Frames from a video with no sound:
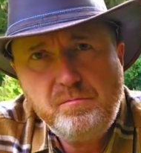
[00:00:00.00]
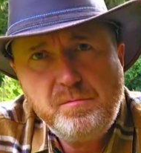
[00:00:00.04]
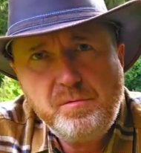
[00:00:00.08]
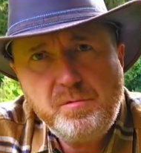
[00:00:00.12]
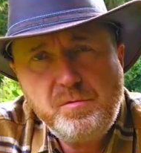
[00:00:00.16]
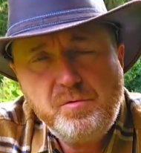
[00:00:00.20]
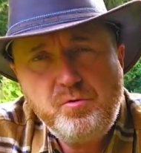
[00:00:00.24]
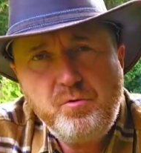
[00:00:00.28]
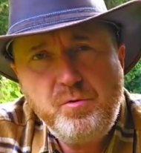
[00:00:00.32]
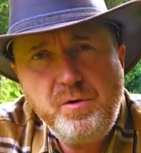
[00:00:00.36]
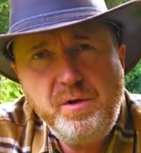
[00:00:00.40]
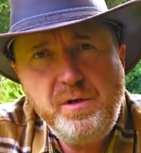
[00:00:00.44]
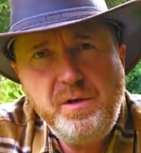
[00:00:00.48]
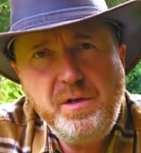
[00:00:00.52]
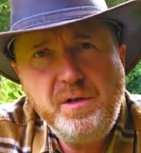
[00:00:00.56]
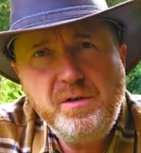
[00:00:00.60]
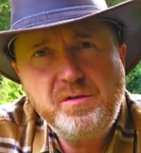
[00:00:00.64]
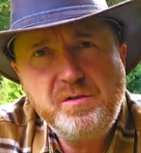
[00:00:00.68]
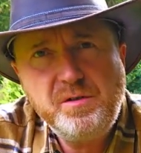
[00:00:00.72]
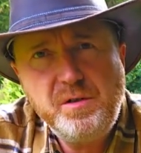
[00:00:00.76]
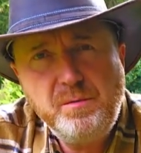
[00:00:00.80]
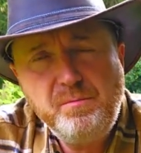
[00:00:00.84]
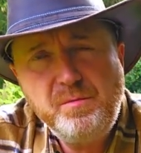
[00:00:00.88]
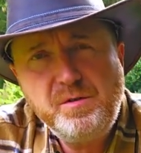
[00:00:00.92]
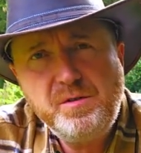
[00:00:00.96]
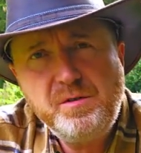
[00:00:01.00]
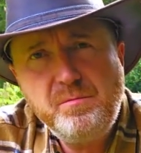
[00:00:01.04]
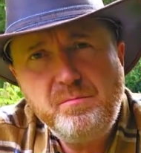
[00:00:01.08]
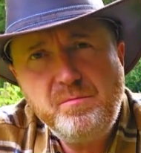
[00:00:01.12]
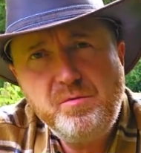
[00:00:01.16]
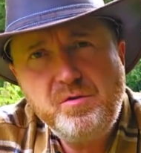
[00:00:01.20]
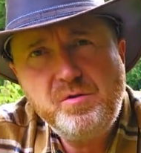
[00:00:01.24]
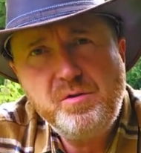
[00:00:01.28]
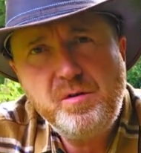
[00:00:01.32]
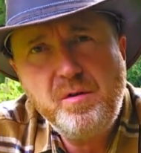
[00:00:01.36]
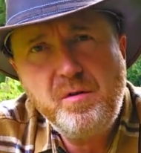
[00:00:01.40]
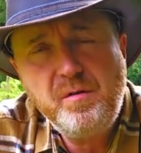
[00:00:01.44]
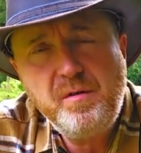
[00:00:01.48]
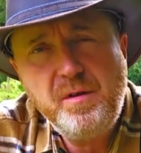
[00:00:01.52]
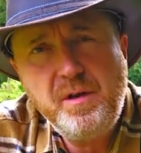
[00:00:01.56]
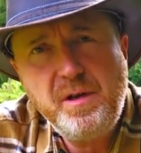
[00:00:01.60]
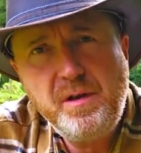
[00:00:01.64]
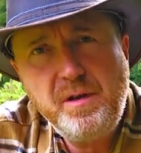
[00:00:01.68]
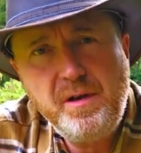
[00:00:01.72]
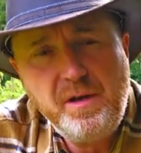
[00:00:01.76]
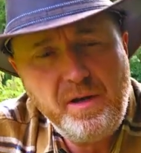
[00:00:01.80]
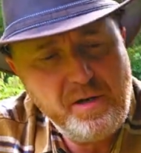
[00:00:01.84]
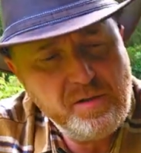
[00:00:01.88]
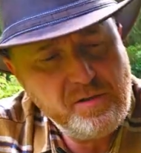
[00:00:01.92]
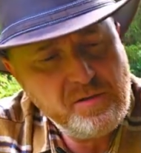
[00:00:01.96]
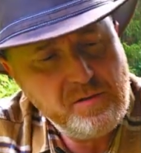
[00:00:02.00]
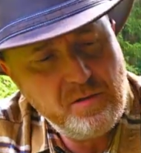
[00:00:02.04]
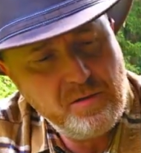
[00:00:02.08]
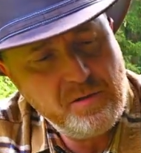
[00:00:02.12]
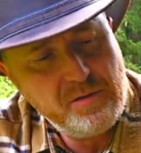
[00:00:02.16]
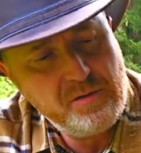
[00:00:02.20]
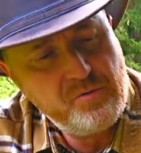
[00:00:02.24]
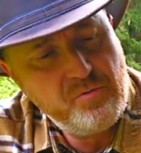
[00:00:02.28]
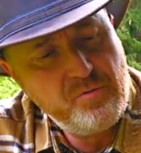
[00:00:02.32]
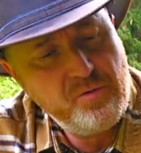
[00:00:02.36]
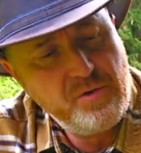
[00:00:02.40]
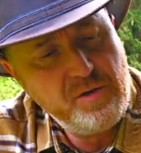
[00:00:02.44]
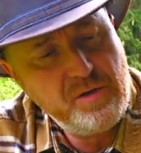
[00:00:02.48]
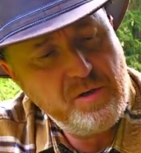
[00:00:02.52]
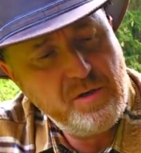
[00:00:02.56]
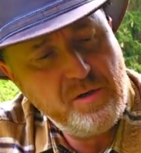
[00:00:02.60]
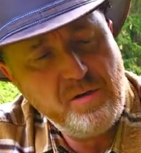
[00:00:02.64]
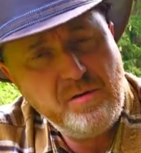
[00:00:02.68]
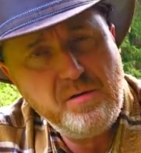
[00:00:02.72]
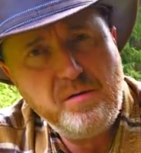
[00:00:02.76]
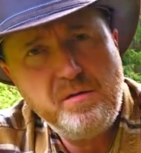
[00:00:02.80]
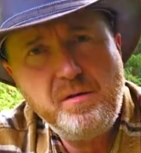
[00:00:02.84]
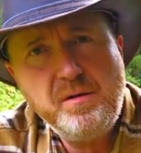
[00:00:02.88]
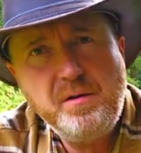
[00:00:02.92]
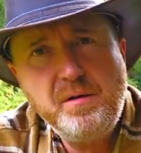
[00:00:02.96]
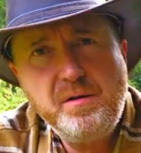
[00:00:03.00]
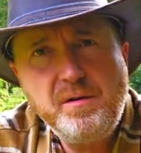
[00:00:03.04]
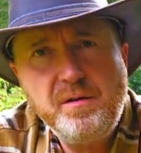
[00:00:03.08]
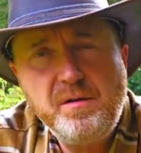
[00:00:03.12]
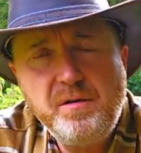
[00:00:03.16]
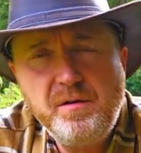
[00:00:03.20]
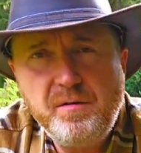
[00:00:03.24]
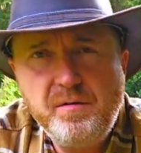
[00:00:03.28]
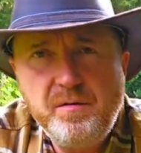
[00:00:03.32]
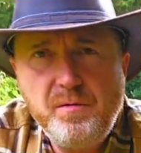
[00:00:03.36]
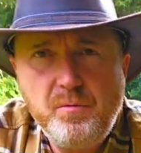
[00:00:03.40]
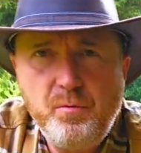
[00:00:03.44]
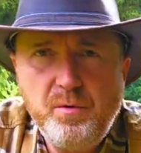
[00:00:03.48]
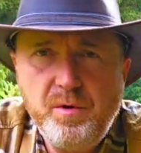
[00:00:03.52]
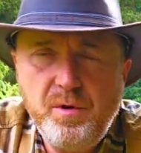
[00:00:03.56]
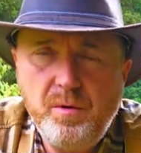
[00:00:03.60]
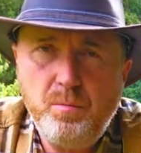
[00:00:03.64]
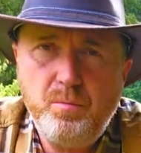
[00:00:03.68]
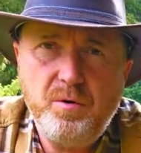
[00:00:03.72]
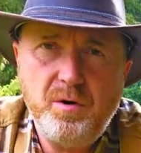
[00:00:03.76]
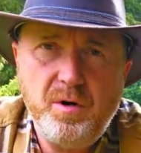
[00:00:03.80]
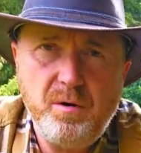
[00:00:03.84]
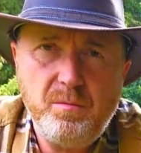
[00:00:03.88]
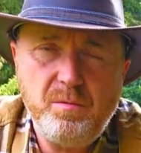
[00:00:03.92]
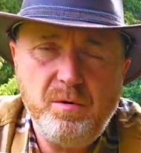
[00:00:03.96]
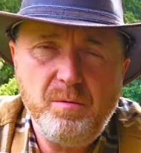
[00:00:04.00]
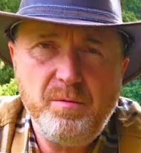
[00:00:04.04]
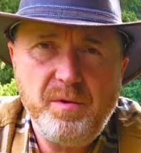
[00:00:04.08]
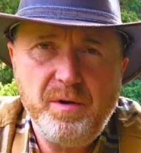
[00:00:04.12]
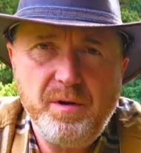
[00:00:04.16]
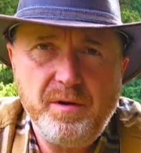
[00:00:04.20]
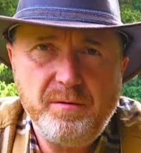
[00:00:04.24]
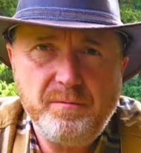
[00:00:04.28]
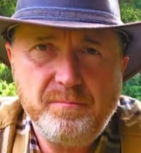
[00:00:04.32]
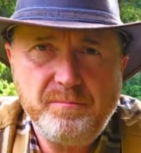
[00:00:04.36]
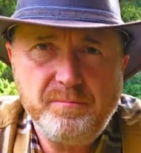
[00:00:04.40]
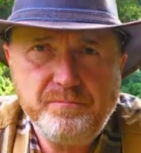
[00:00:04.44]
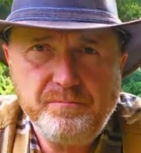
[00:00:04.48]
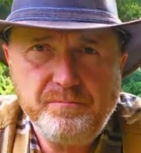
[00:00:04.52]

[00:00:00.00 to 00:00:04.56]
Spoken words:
treating symptoms than actually treating the real problem here.